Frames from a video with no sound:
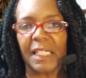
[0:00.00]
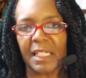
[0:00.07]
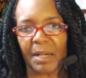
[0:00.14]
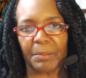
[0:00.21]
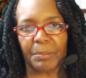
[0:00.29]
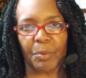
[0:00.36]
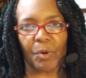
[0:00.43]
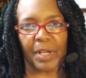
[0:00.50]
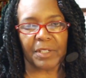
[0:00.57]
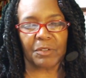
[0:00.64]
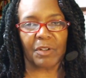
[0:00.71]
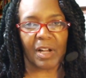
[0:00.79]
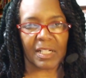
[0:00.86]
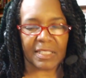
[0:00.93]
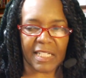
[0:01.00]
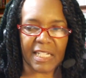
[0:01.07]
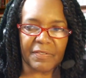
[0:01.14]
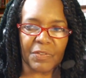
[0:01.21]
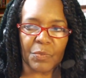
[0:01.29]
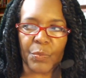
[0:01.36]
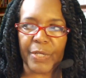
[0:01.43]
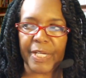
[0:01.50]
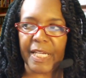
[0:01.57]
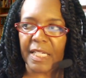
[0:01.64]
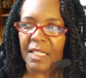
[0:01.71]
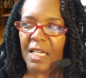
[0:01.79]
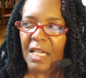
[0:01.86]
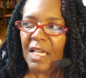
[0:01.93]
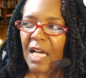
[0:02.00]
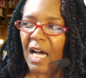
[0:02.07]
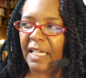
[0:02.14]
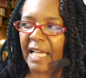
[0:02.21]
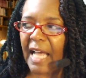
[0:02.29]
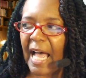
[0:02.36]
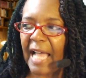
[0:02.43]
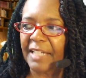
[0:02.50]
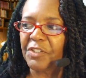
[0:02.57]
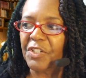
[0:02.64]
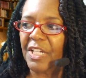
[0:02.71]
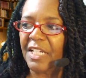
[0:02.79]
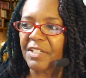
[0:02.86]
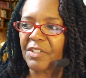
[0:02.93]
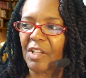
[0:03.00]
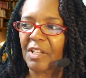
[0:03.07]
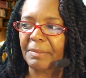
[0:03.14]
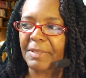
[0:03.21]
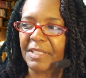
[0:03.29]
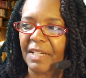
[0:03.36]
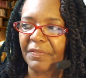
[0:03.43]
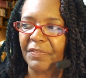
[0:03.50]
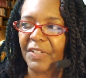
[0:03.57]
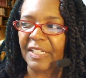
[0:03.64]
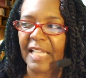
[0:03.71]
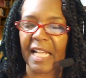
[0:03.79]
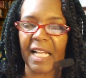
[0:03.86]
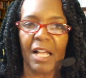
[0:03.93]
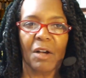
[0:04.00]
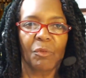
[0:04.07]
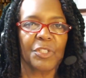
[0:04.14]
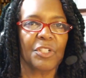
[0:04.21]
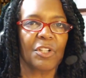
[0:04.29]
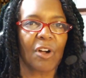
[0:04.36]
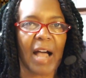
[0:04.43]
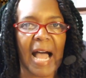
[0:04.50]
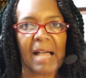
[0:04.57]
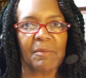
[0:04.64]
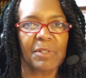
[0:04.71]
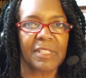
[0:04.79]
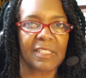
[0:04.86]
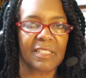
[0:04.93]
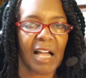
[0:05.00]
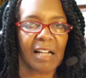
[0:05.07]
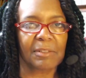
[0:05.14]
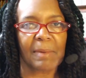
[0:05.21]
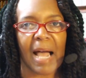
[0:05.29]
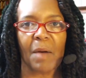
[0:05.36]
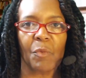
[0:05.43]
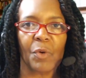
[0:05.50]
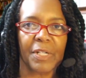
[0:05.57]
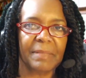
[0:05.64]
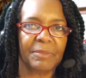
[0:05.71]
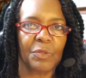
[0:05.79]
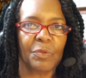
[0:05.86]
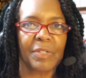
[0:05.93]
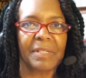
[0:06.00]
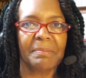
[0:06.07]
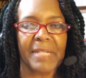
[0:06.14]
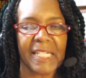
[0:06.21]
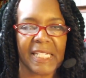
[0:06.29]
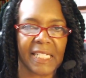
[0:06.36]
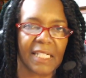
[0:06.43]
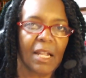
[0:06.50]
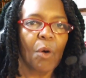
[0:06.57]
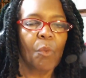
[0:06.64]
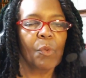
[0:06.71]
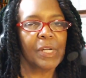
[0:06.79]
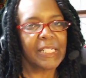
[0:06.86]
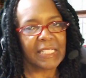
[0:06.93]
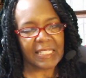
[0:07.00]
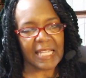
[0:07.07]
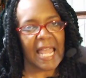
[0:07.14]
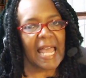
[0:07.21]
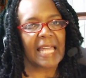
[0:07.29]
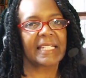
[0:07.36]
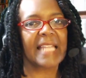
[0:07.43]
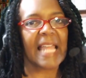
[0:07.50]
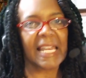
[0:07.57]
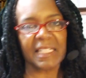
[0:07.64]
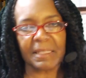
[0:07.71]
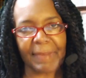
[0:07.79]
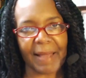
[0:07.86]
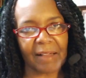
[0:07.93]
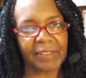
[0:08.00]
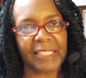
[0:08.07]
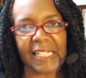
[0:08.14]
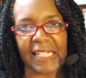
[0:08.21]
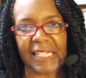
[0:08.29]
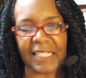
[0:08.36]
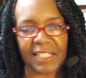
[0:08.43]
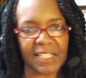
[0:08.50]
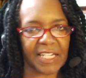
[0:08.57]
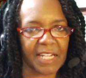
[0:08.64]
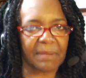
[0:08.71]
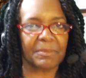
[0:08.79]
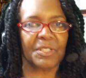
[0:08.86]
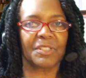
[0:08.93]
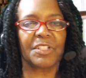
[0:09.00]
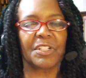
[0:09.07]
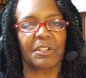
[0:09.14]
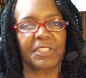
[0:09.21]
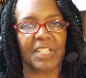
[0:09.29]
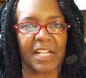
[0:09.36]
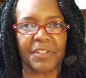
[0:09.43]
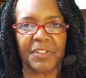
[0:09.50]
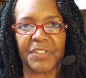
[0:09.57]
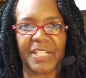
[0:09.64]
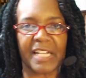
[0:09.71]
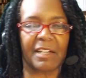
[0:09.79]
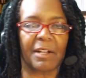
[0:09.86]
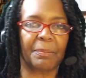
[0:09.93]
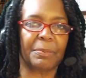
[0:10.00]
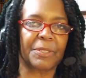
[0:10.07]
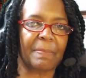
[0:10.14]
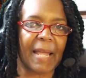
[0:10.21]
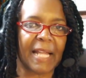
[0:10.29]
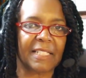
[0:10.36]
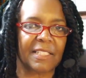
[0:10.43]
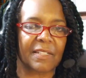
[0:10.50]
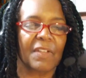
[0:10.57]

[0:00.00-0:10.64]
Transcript: their point across. Even when a guy cheats on them and stuff, and they're like, well, you know, I want to talk to him. I want him to admit it. What is that? That is about getting him, to, you know, to understand their perspective.